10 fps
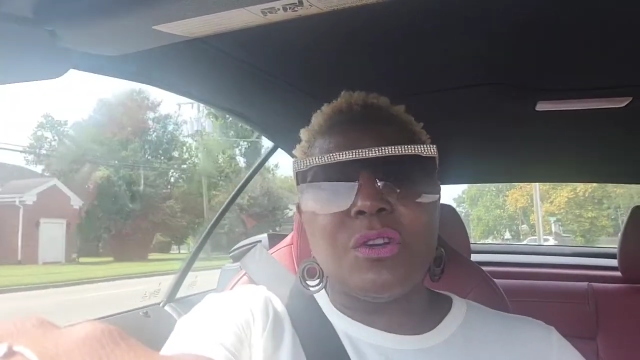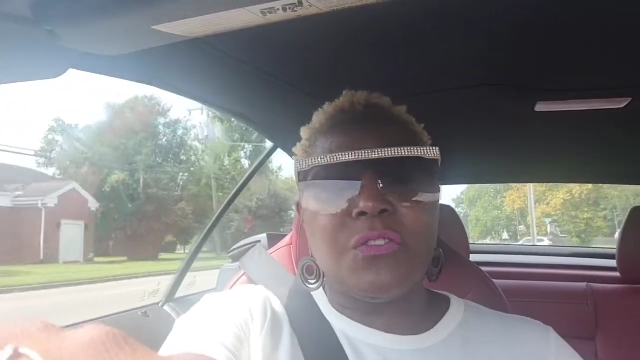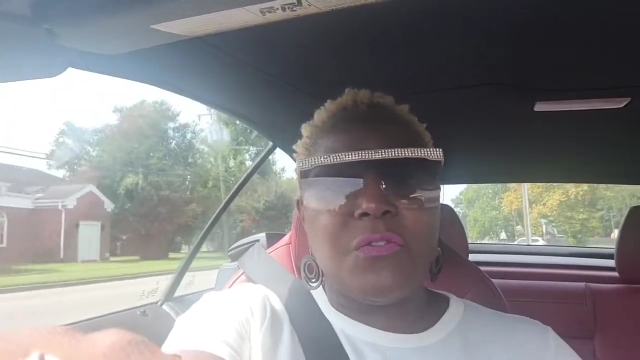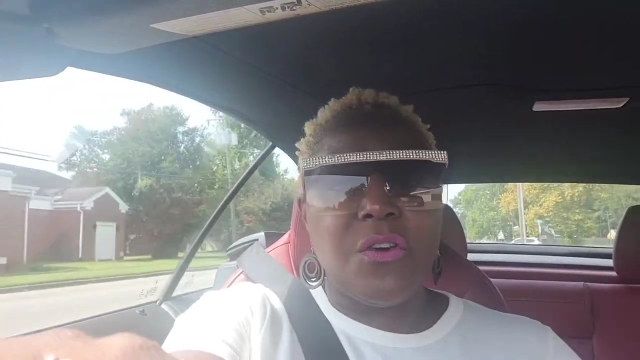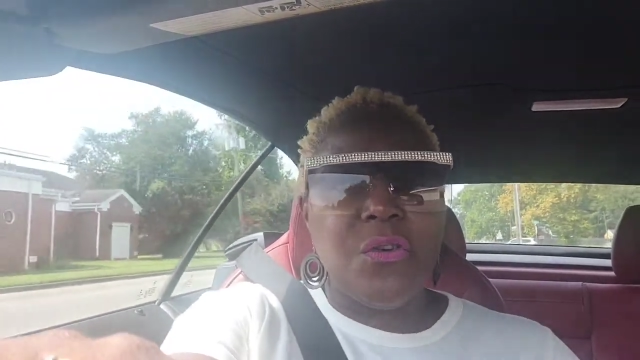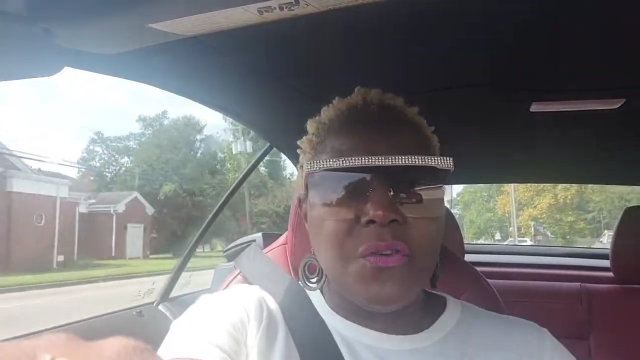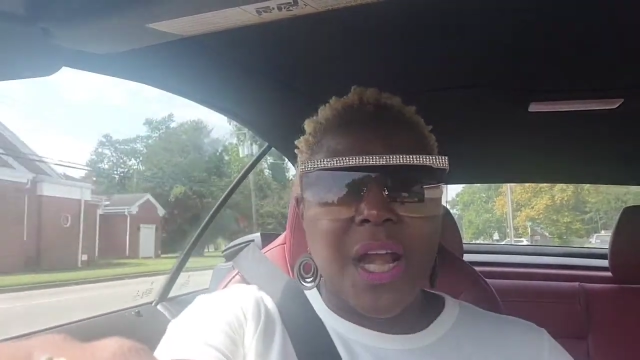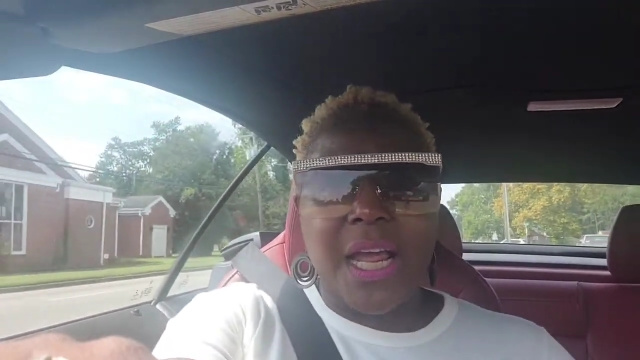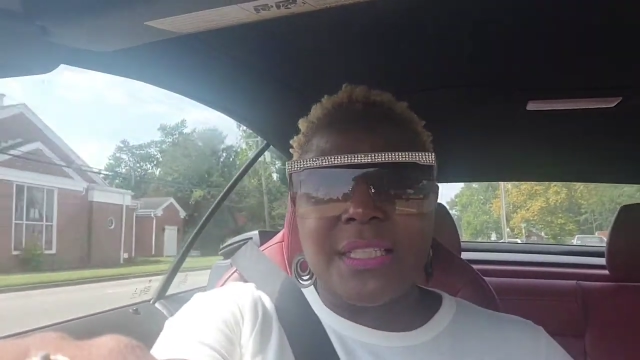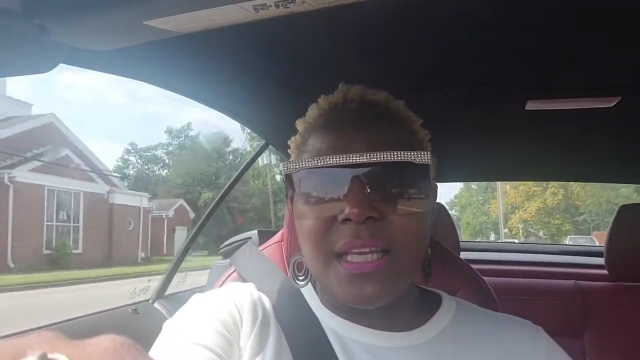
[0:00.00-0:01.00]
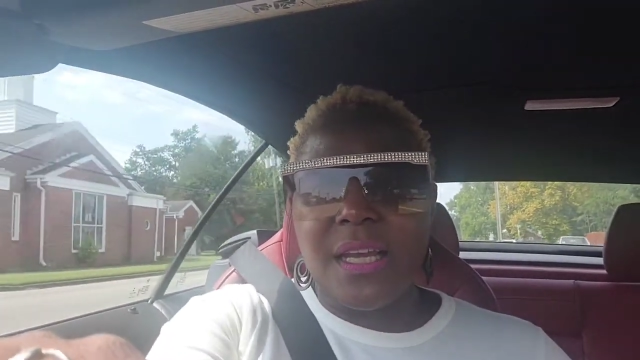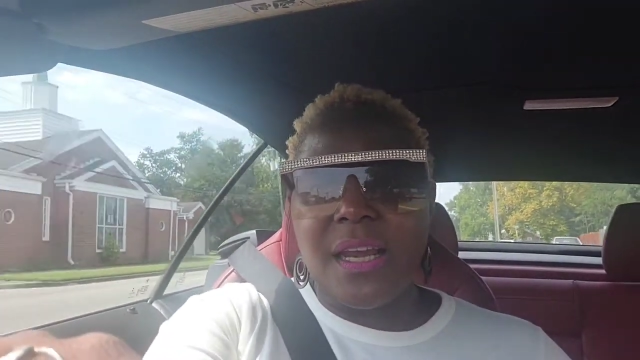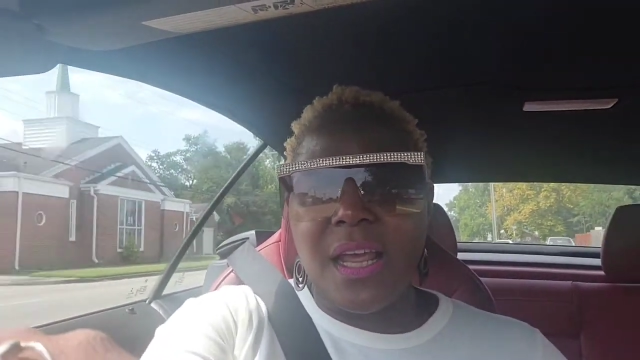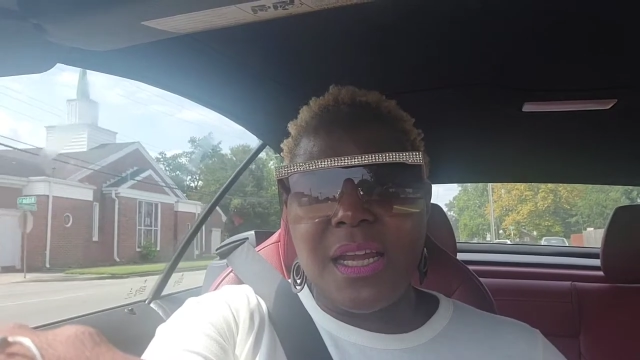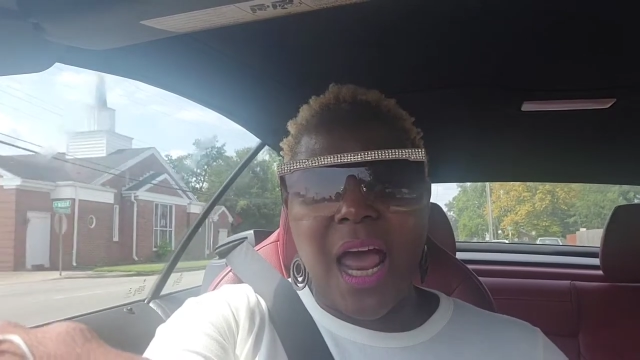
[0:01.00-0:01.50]
you want your food nice
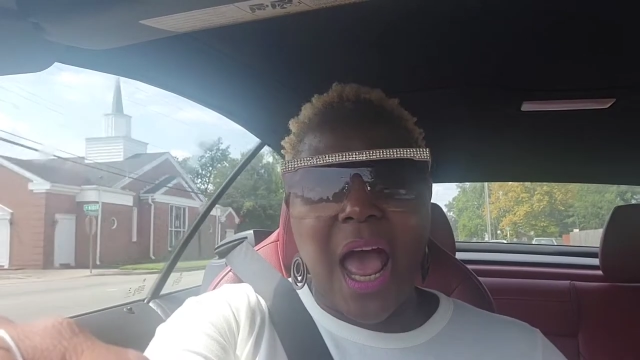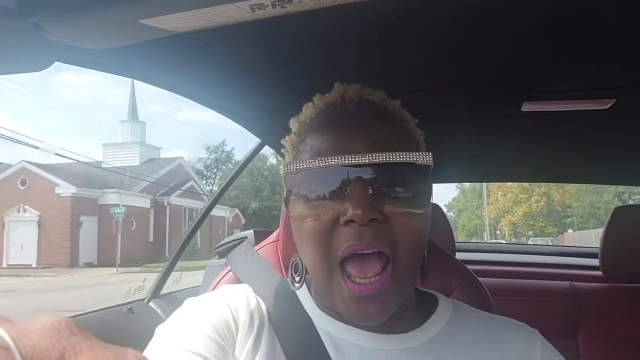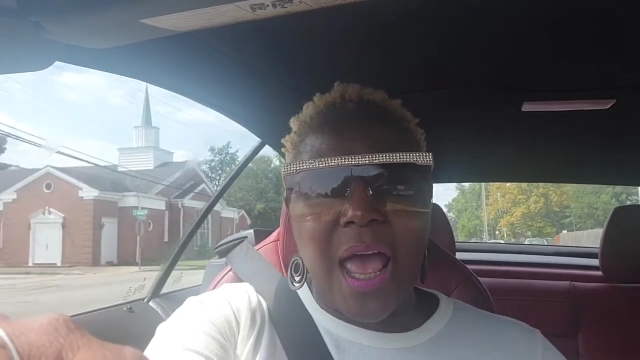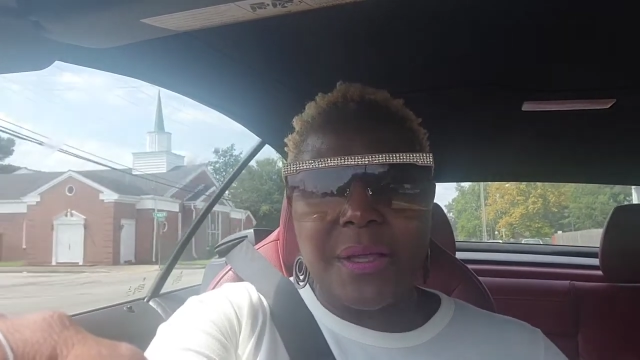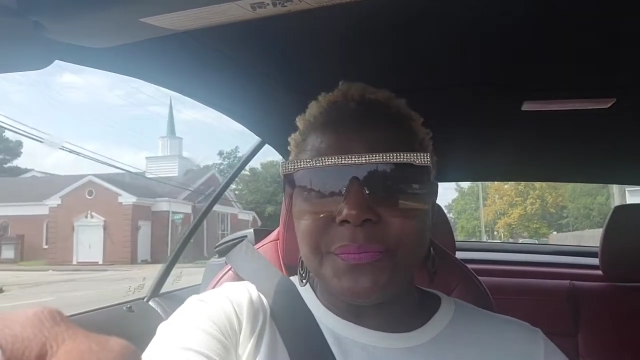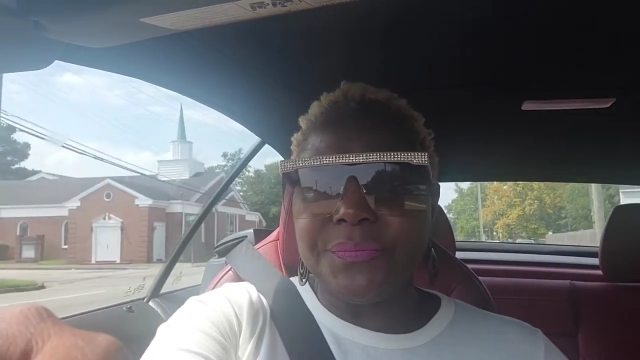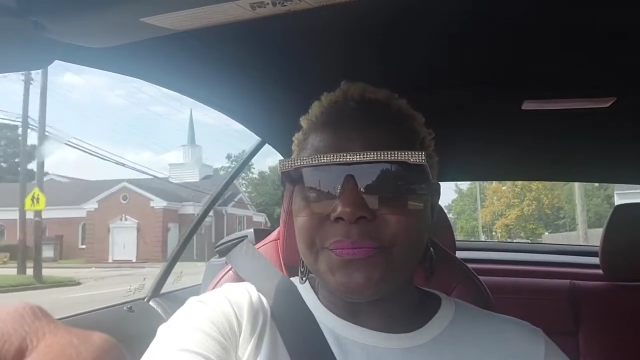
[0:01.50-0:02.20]
and, and hot?